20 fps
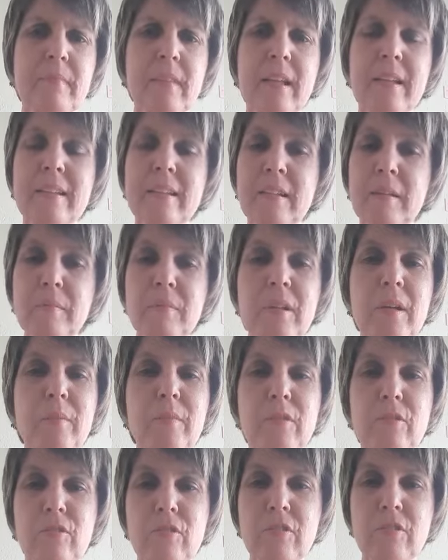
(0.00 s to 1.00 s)
And
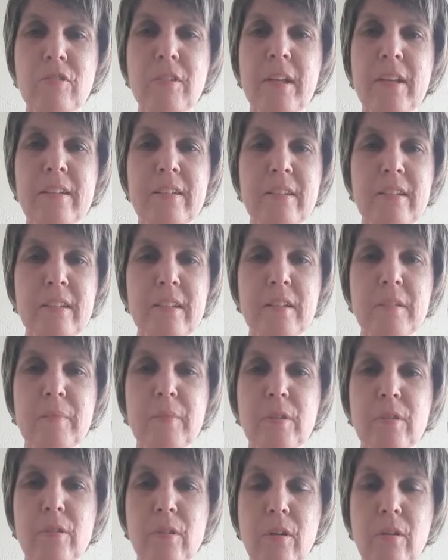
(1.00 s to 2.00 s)
sometimes it just takes a little
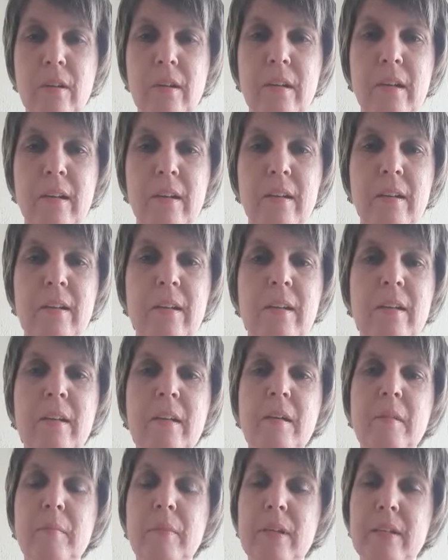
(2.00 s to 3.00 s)
bit longer,
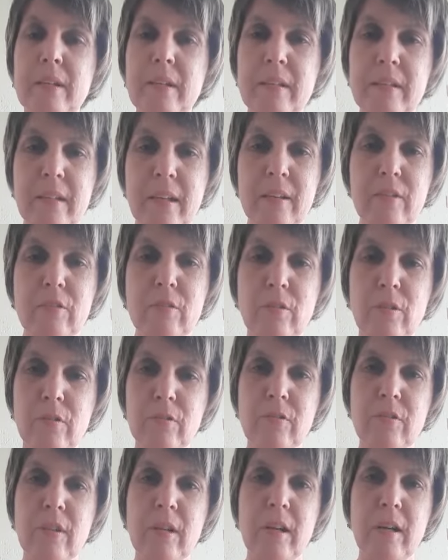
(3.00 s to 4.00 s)
but he does
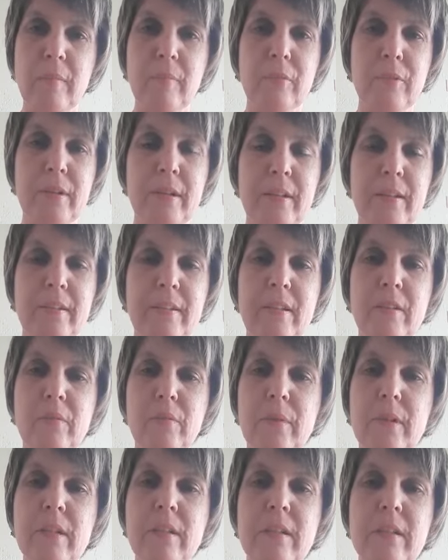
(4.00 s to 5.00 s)
answer our prayers,
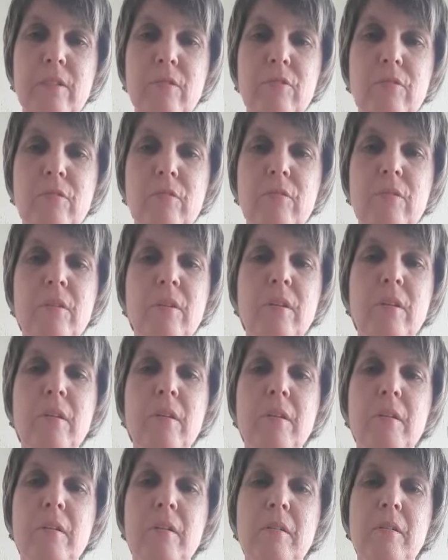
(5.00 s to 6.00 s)
and we need to
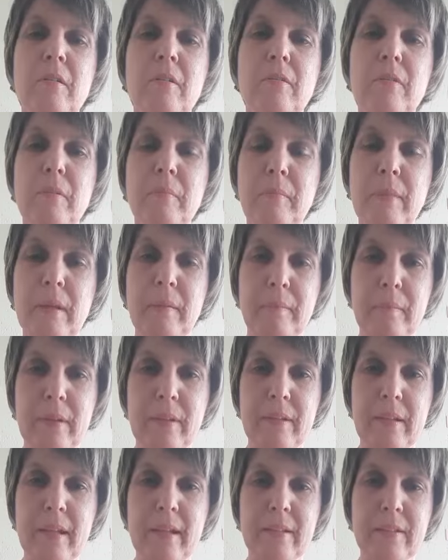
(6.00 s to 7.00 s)

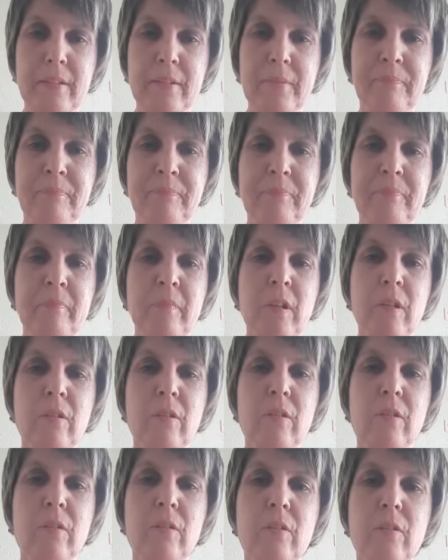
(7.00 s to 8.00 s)
remember that.
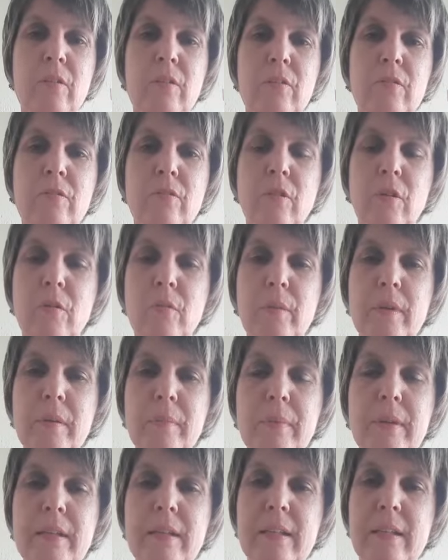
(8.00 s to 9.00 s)
So we
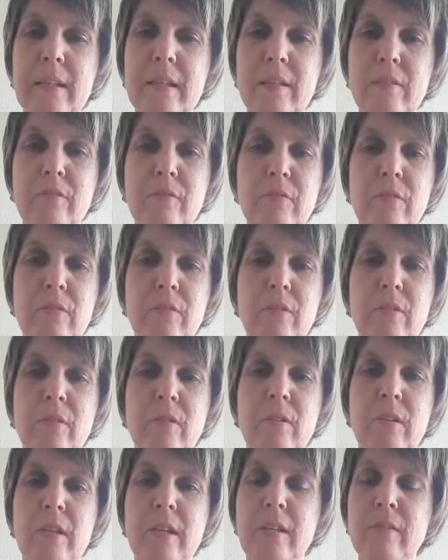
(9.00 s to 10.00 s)
believe,
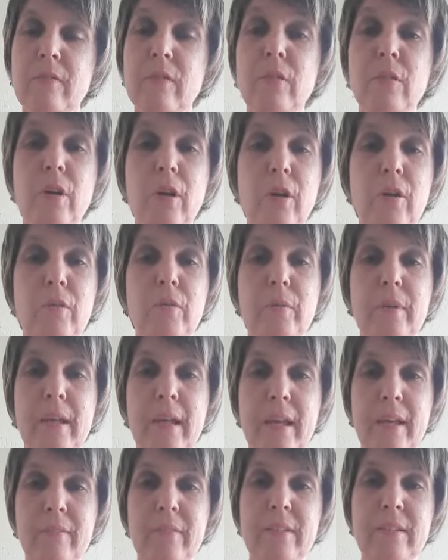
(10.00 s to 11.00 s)
even though we
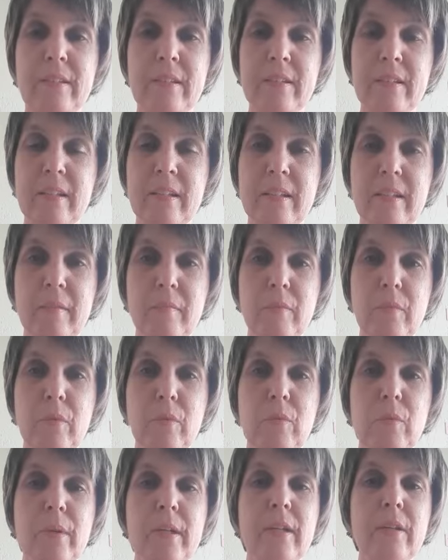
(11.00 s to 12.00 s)
haven't seen him,
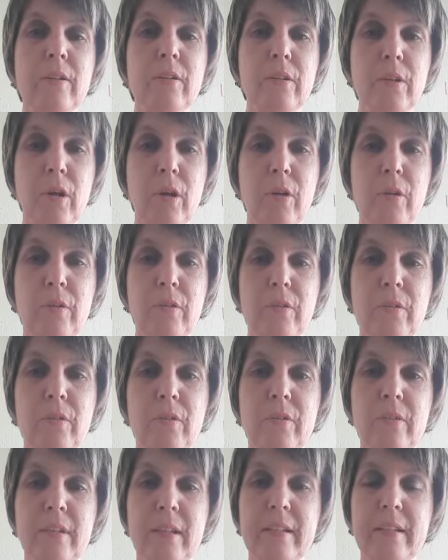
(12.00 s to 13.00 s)
we know
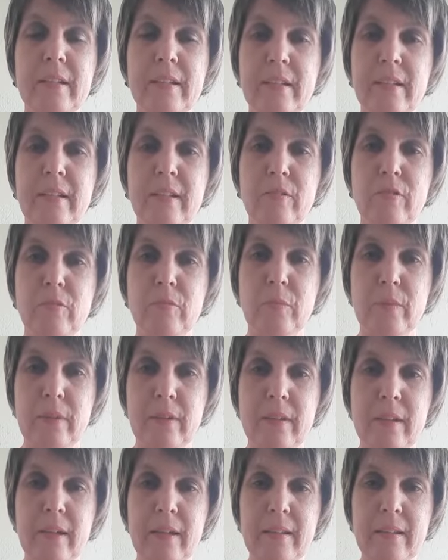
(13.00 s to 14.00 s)
that he is
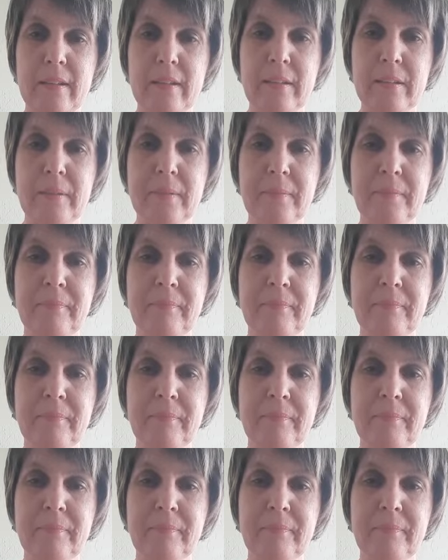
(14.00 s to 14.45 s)
with us.